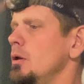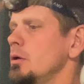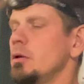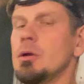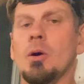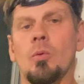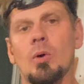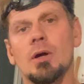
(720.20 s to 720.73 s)
You
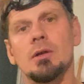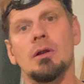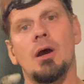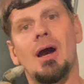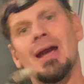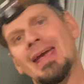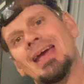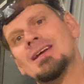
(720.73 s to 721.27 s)
know what?
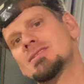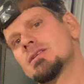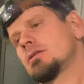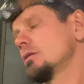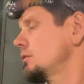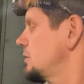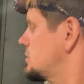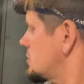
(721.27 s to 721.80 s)
I
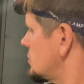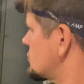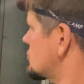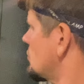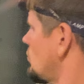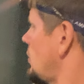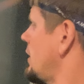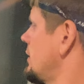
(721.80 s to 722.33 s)
accidentally touched
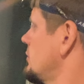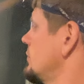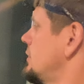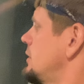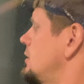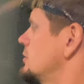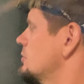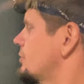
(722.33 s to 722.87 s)
a wire
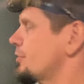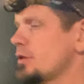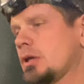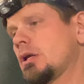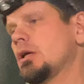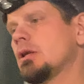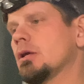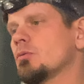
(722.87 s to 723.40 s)
in here
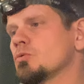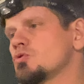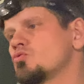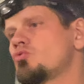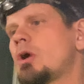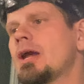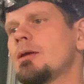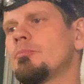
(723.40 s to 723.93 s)
thinking it was
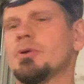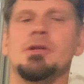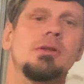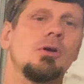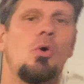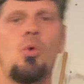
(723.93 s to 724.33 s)
right, that the